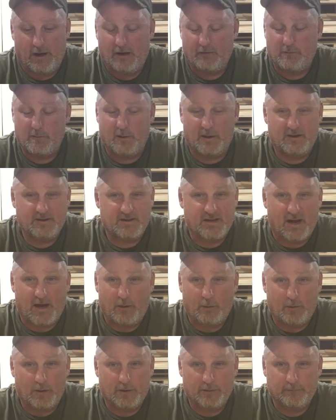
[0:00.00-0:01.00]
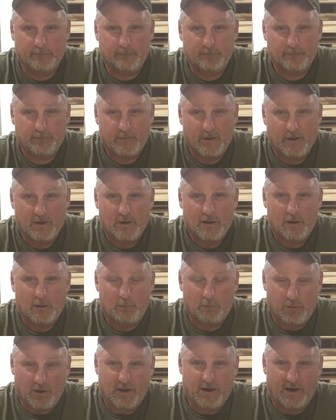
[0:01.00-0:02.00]
Everybody's got one.
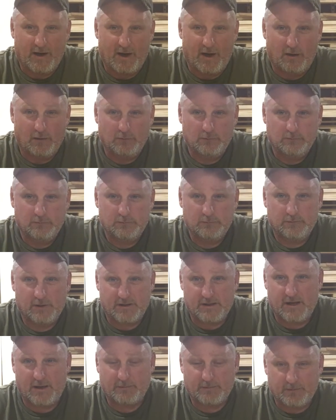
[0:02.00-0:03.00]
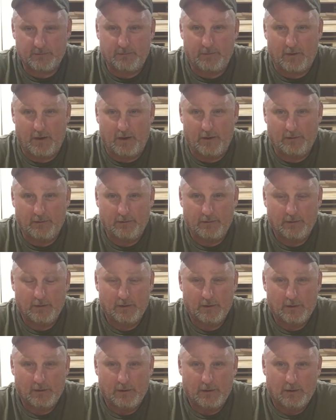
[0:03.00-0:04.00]
Bring it out. Let's have some fun.
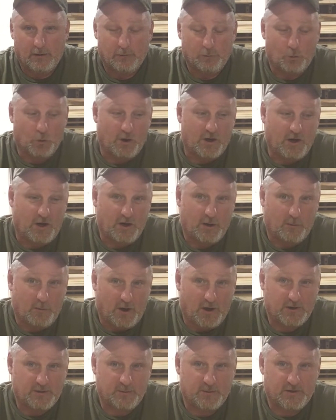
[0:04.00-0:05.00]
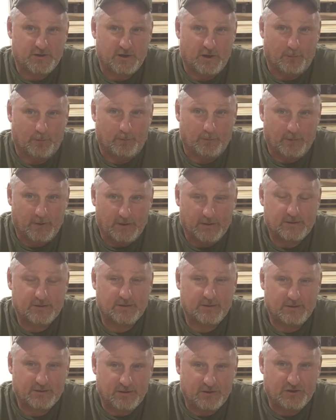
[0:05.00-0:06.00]
Work on your marksmanship. It's
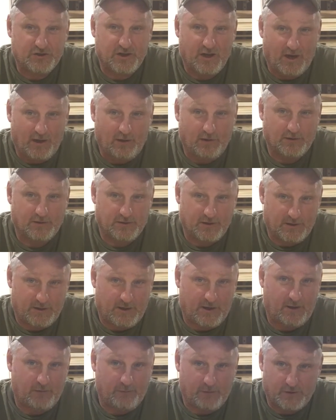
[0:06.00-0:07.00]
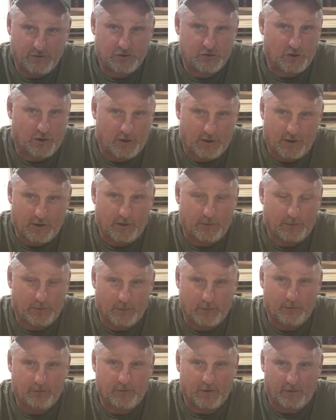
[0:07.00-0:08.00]
a challenge hitting a 1/2-inch target at
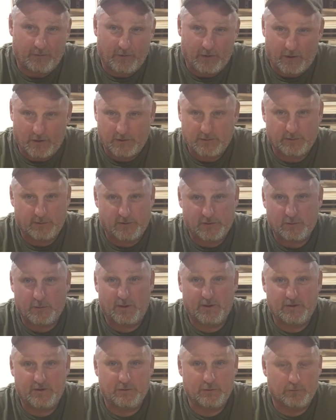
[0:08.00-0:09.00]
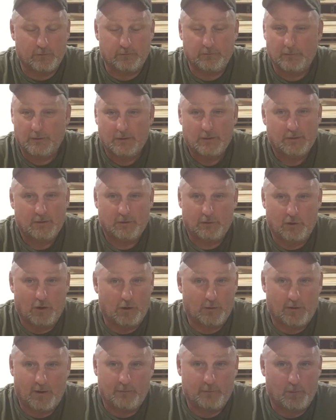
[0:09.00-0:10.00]
35 yards with a 22
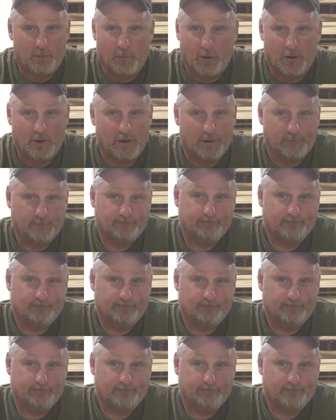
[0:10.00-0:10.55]
long rifle bullet.